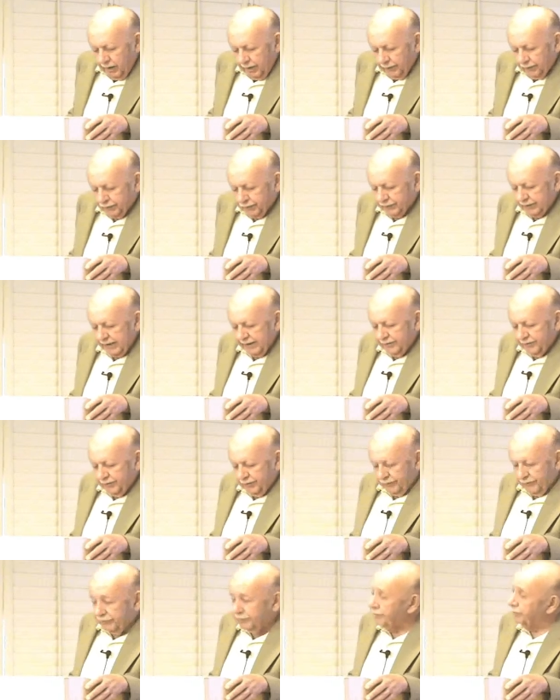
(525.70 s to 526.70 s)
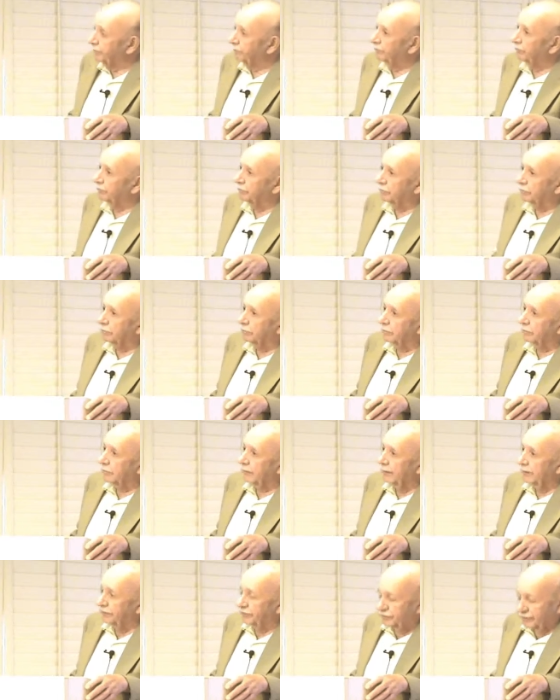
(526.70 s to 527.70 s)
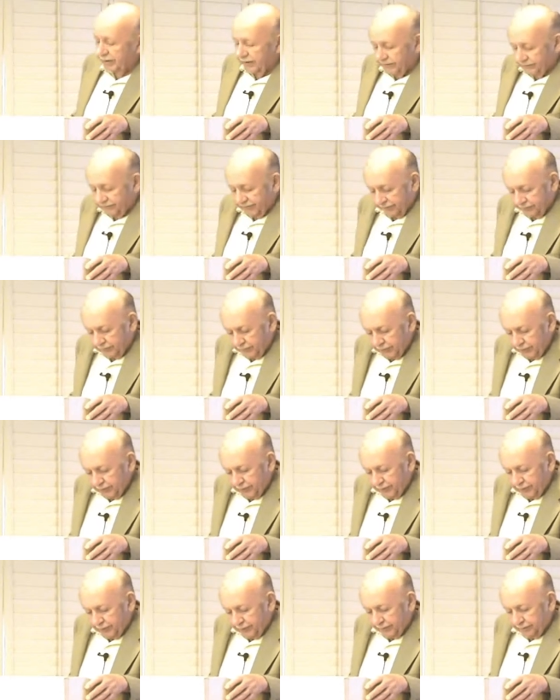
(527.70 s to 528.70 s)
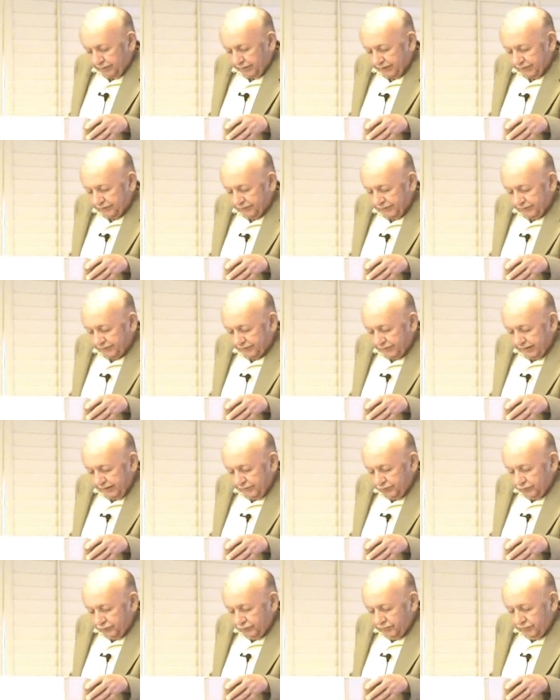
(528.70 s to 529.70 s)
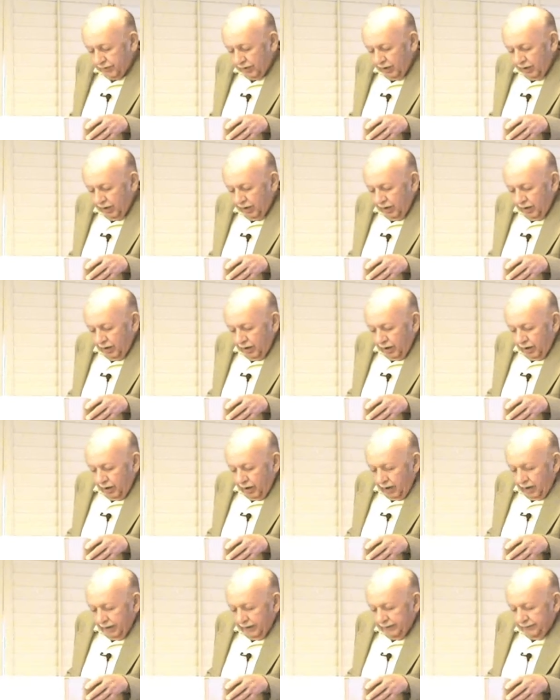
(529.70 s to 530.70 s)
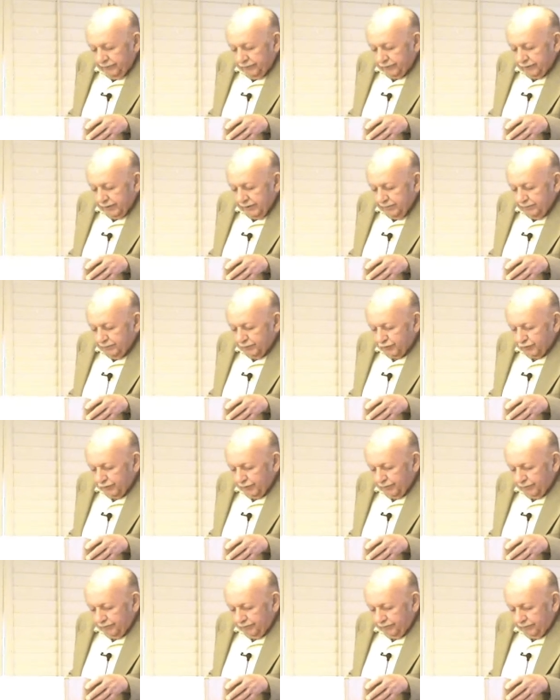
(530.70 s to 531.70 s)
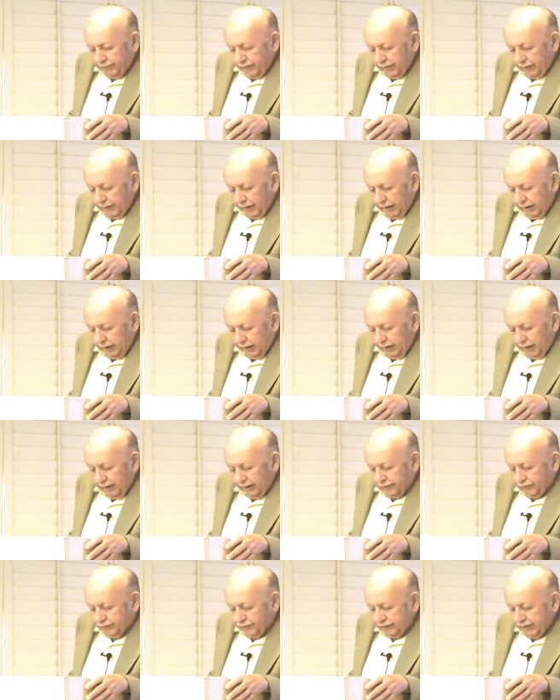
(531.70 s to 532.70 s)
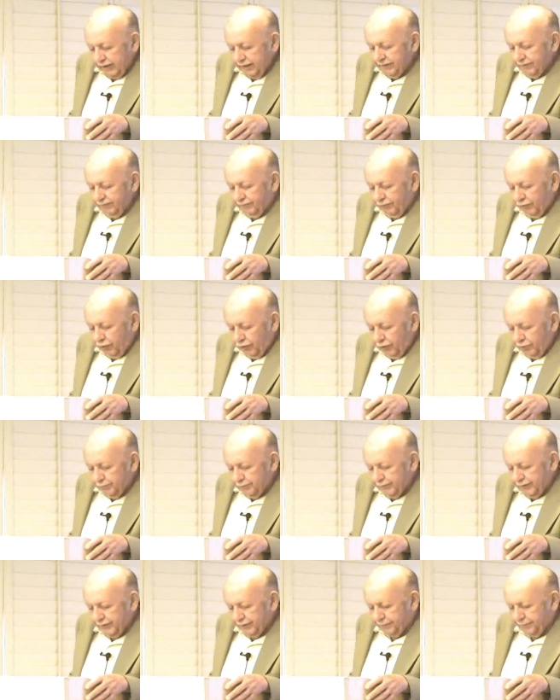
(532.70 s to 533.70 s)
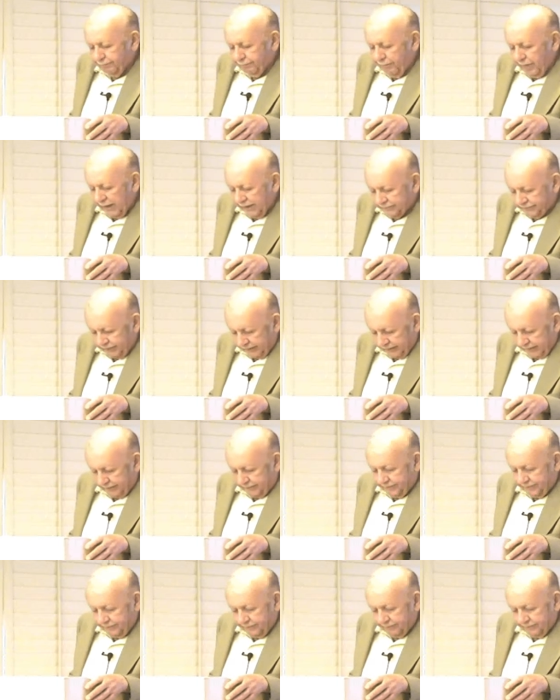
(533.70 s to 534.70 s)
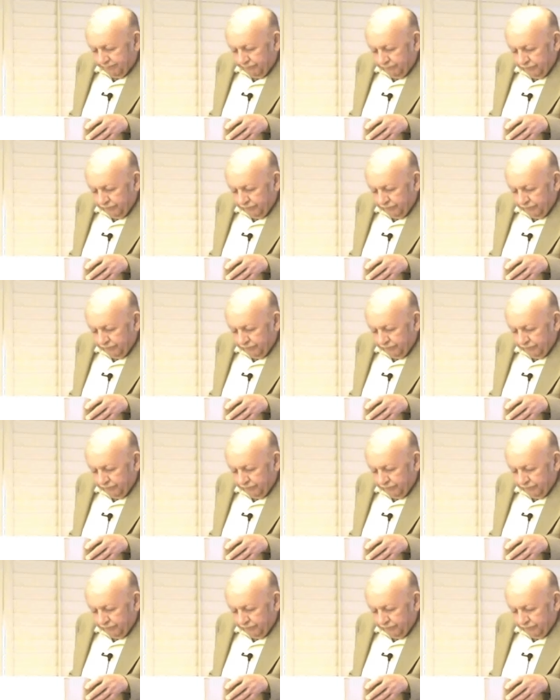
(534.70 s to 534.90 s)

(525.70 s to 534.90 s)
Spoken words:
stages in self and object representation in terms of a self-object matrix,